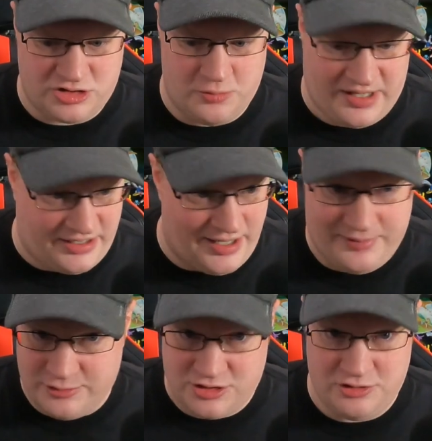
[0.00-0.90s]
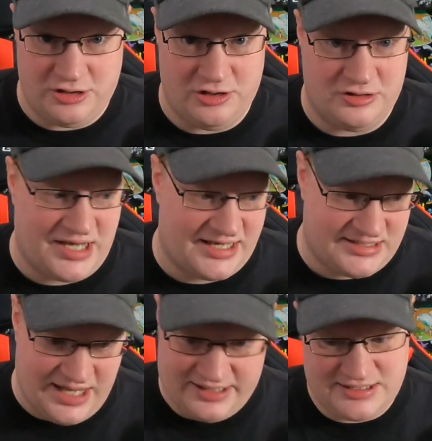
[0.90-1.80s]
So Bandai Namco Studios has
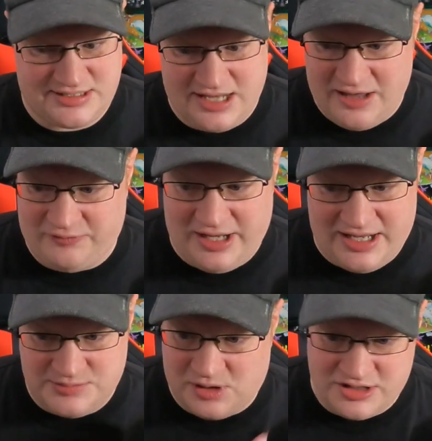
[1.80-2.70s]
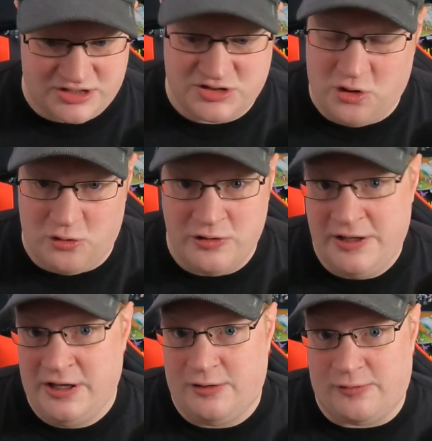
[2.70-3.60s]
Tekken staff and it has Project Soul,
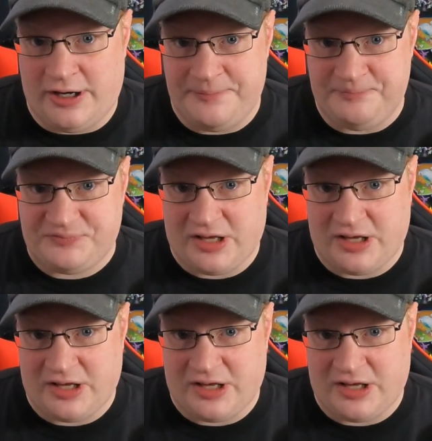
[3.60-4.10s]
right?